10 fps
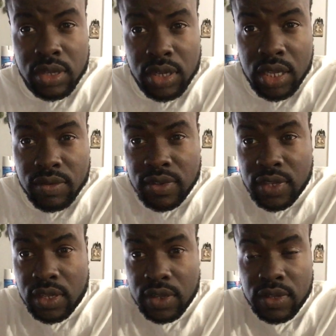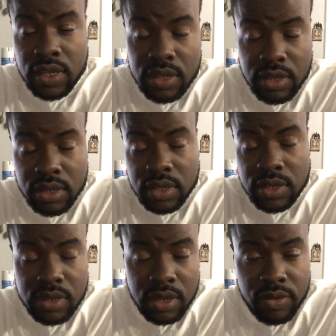You never set a thing
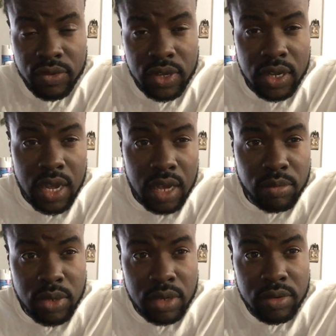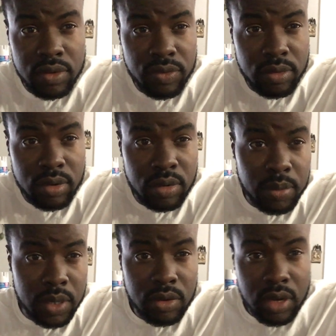yourself for your yard, but you're ready to run
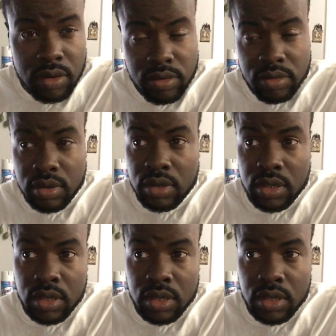up and down a road.